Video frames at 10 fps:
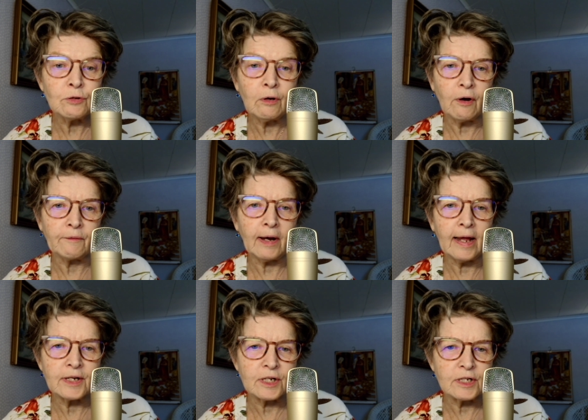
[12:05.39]
2 long
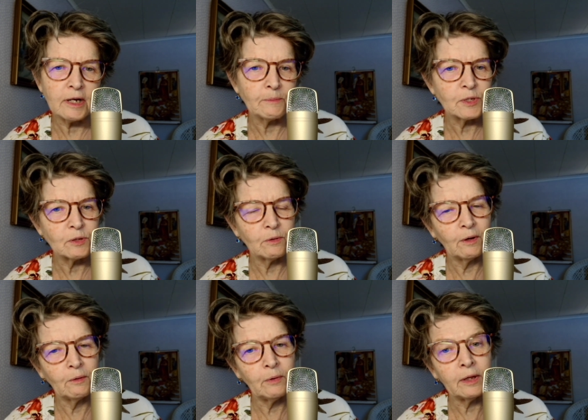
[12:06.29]
relationships
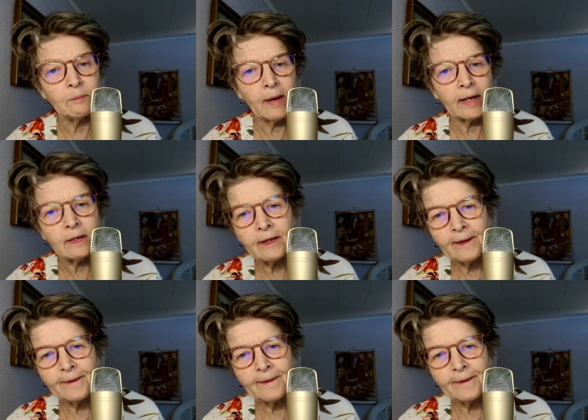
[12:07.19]
with men.